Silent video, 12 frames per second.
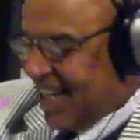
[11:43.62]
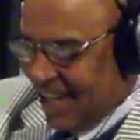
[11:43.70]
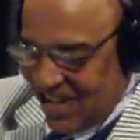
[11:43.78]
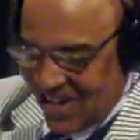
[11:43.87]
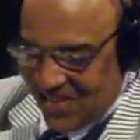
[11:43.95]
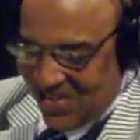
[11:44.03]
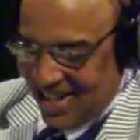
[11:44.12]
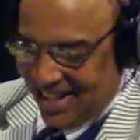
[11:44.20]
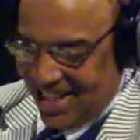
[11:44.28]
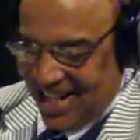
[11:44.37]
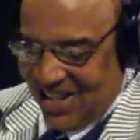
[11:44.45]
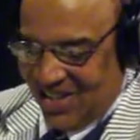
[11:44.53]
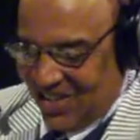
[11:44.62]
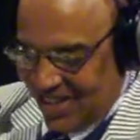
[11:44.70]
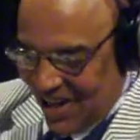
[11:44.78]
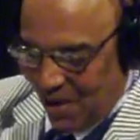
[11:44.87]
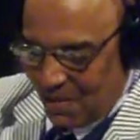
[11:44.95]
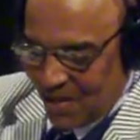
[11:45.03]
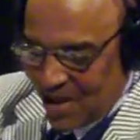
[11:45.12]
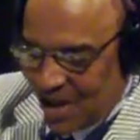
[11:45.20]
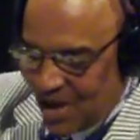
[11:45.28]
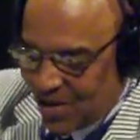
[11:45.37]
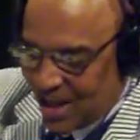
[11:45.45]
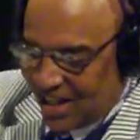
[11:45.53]
Oh my God. Okay.
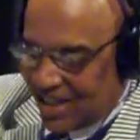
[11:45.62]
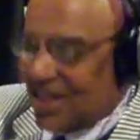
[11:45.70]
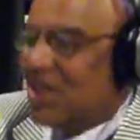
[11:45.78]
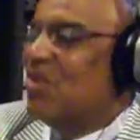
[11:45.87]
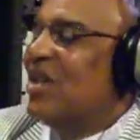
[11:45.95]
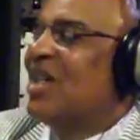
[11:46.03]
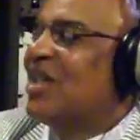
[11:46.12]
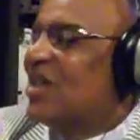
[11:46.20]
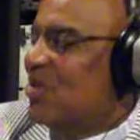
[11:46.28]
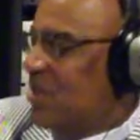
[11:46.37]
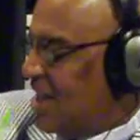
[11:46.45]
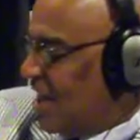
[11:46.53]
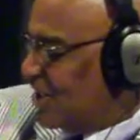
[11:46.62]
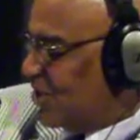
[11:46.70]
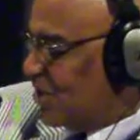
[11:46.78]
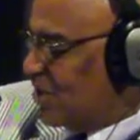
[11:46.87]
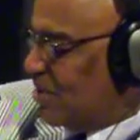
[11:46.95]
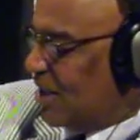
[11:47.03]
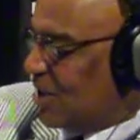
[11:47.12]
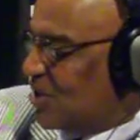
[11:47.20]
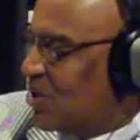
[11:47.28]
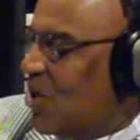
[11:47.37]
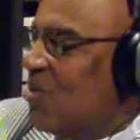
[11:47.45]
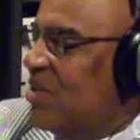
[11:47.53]
All right. Let's see. What else could we ask you? Now, there's
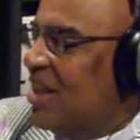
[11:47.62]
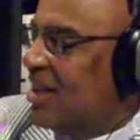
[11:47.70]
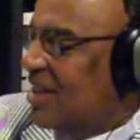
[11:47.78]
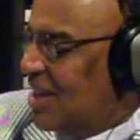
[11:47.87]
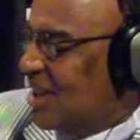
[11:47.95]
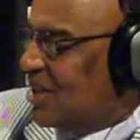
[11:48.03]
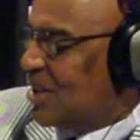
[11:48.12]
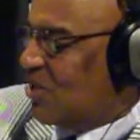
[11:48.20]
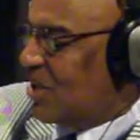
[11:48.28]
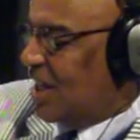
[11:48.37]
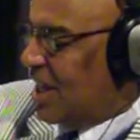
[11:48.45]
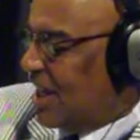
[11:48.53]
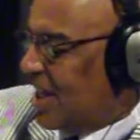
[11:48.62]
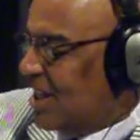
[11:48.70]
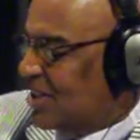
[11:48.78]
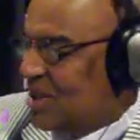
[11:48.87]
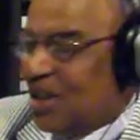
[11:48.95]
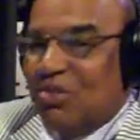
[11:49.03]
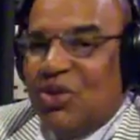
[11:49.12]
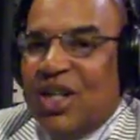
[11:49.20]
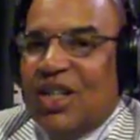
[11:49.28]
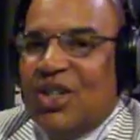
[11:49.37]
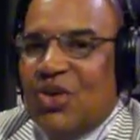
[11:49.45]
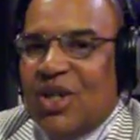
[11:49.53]
so many things I want to ask, and I'm
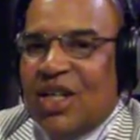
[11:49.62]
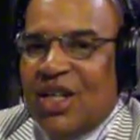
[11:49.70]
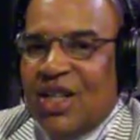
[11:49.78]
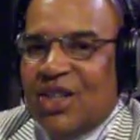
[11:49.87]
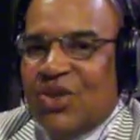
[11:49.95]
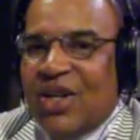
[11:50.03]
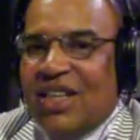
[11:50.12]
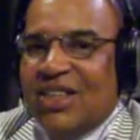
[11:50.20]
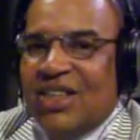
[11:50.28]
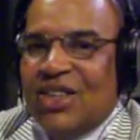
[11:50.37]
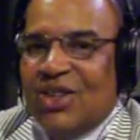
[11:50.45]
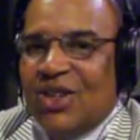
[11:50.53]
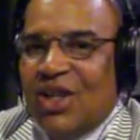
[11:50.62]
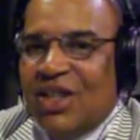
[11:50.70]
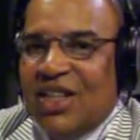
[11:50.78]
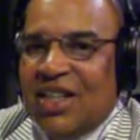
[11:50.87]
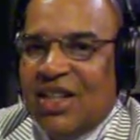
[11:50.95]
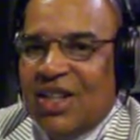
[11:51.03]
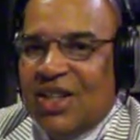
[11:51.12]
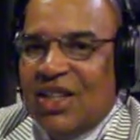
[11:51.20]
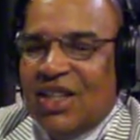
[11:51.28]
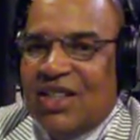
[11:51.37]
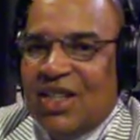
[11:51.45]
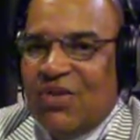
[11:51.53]
trying to do a transition on
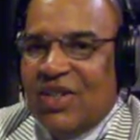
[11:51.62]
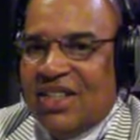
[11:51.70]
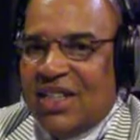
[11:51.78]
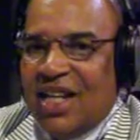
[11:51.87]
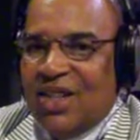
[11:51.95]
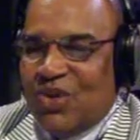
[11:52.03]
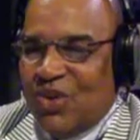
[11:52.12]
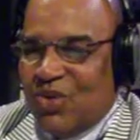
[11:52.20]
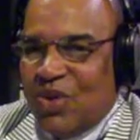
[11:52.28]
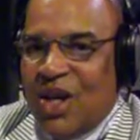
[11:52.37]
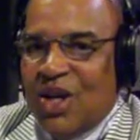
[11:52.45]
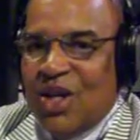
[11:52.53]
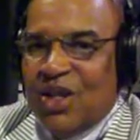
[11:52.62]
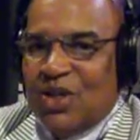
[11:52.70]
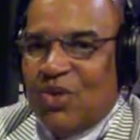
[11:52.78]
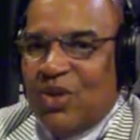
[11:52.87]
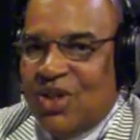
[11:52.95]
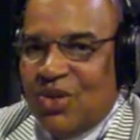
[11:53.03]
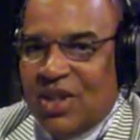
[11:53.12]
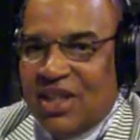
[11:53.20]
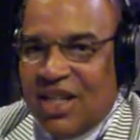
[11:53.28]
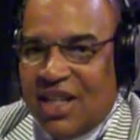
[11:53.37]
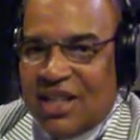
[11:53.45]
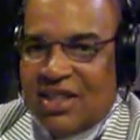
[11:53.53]
the TV side too as well. So we're doing
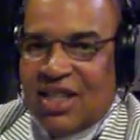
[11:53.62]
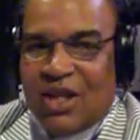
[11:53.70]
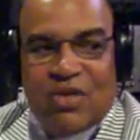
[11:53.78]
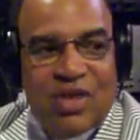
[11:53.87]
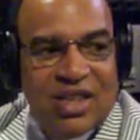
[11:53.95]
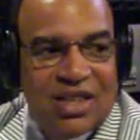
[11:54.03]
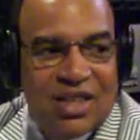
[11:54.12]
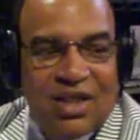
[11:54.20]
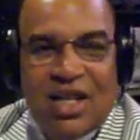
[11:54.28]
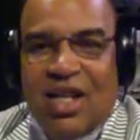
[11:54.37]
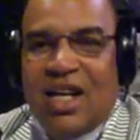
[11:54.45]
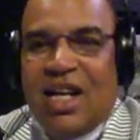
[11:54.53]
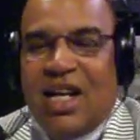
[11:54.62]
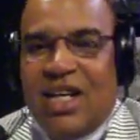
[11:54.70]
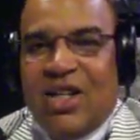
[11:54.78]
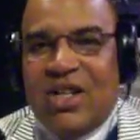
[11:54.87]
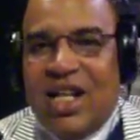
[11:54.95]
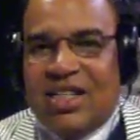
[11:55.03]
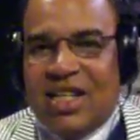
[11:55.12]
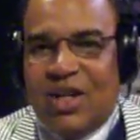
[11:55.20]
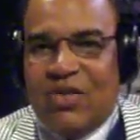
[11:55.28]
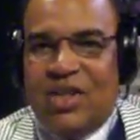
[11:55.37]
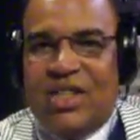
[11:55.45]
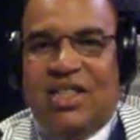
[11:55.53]
television, internet
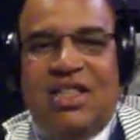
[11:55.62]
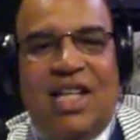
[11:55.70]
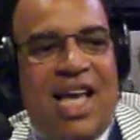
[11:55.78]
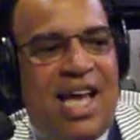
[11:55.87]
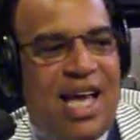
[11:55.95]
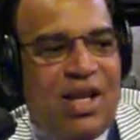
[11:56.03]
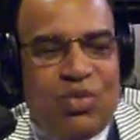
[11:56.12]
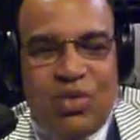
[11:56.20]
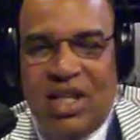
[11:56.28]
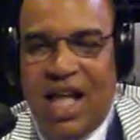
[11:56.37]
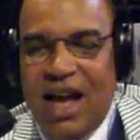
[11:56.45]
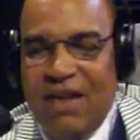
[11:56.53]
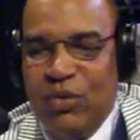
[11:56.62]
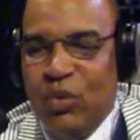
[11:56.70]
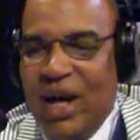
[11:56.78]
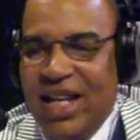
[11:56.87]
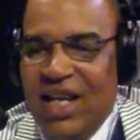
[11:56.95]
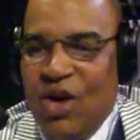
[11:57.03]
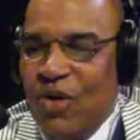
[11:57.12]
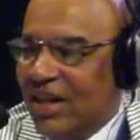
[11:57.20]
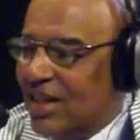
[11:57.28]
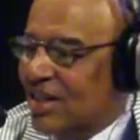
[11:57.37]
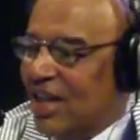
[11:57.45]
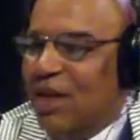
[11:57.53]
television, and live radio at
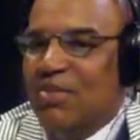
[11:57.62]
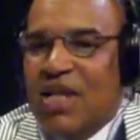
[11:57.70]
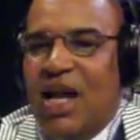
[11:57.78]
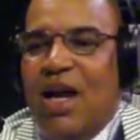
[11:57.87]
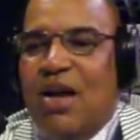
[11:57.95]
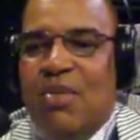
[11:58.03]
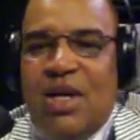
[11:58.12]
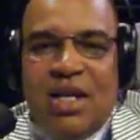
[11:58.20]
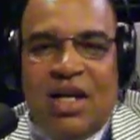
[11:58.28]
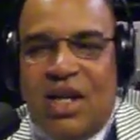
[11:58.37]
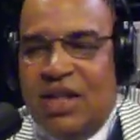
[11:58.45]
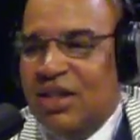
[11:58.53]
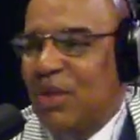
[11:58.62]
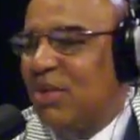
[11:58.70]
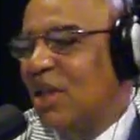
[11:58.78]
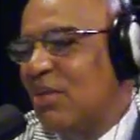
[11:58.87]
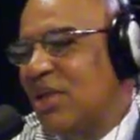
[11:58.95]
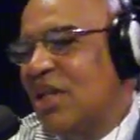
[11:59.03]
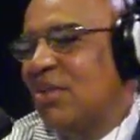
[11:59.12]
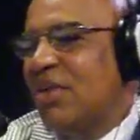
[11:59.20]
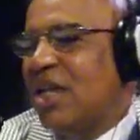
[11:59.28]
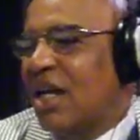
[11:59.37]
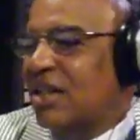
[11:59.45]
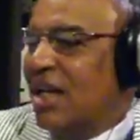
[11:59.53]
the same time on
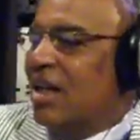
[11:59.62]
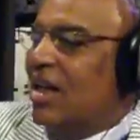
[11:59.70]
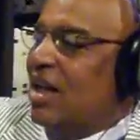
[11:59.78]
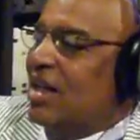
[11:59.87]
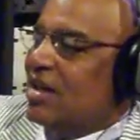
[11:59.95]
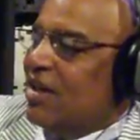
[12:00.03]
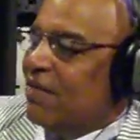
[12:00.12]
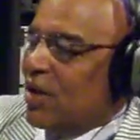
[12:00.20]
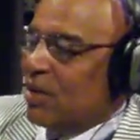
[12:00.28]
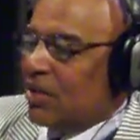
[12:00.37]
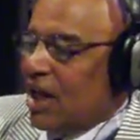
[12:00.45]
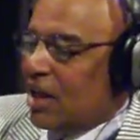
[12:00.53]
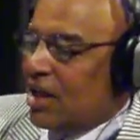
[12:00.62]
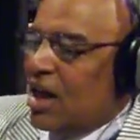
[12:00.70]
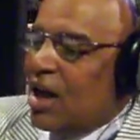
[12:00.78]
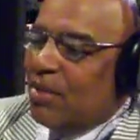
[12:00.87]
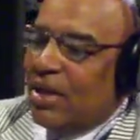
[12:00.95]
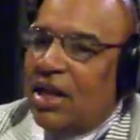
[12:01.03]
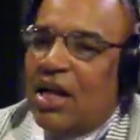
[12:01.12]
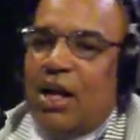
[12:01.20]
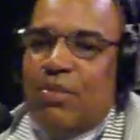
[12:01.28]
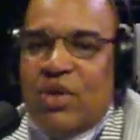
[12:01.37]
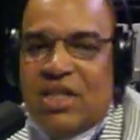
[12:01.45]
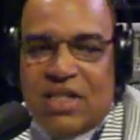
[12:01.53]
www.klasfm.com,
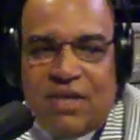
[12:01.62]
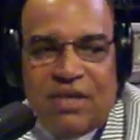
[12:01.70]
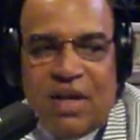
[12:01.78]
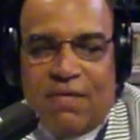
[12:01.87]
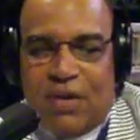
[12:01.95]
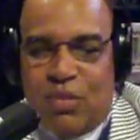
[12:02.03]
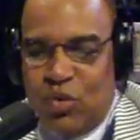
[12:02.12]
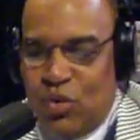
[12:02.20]
89.7 FM